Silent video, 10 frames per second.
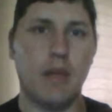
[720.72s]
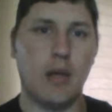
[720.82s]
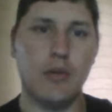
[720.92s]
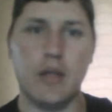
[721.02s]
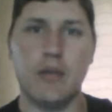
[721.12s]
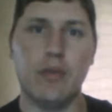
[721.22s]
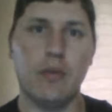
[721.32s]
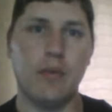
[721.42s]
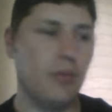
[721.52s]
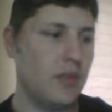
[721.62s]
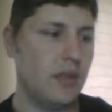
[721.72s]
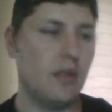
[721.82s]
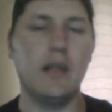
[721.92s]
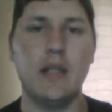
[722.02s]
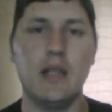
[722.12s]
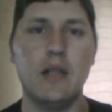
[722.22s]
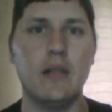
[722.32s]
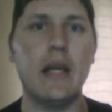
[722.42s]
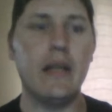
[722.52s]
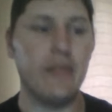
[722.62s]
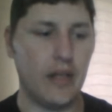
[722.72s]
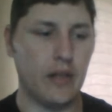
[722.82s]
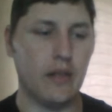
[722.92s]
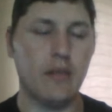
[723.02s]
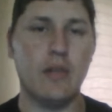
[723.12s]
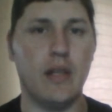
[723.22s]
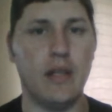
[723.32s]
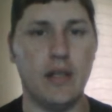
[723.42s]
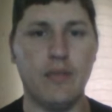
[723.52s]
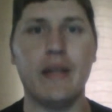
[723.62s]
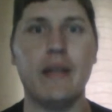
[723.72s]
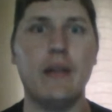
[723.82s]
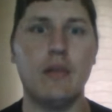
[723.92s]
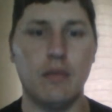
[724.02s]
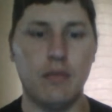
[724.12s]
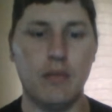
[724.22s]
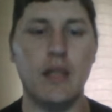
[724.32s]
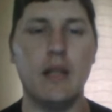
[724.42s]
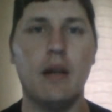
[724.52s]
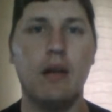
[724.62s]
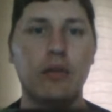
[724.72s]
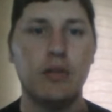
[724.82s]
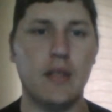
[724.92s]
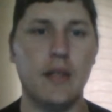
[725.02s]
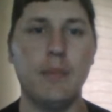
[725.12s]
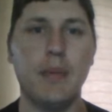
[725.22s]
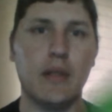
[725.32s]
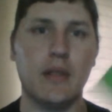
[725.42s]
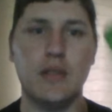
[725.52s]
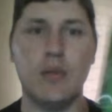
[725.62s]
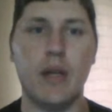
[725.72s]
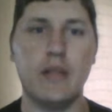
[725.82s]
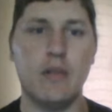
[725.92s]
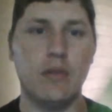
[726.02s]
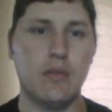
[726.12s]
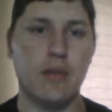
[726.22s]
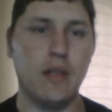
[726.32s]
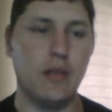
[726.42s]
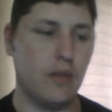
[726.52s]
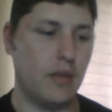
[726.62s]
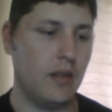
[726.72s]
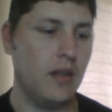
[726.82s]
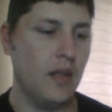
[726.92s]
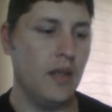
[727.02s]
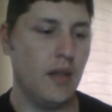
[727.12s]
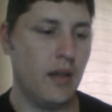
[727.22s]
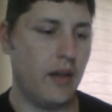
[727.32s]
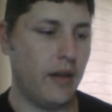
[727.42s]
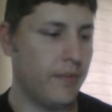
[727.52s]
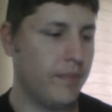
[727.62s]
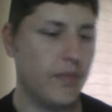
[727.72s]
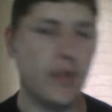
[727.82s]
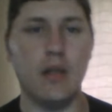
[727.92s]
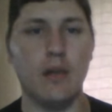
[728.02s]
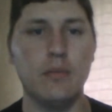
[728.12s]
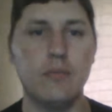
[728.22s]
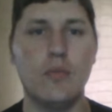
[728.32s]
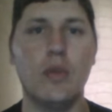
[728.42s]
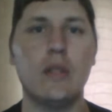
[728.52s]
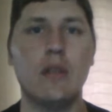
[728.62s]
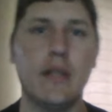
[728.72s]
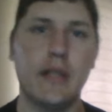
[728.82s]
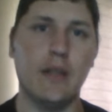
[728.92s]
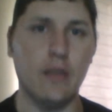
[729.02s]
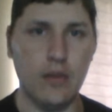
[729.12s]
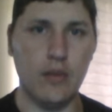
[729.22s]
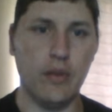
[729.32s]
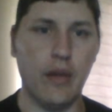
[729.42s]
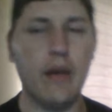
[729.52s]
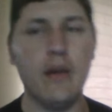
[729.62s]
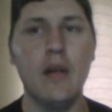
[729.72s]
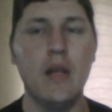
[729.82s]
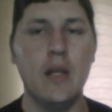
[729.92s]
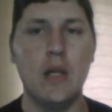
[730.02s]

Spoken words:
I'll try to throw the Breezy link down there, and if I can get it all set up, I'll get you right to the straight to the you know, one click and you're there.